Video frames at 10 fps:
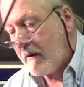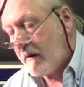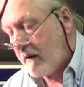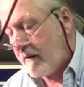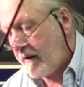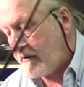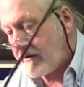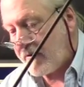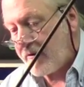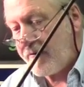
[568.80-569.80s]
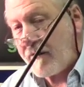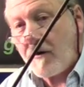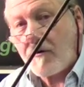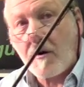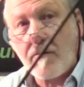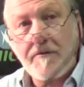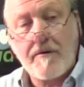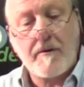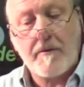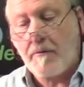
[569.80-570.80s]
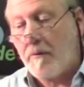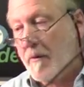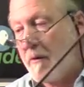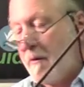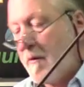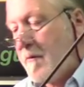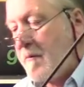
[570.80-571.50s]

And then just to finish off, we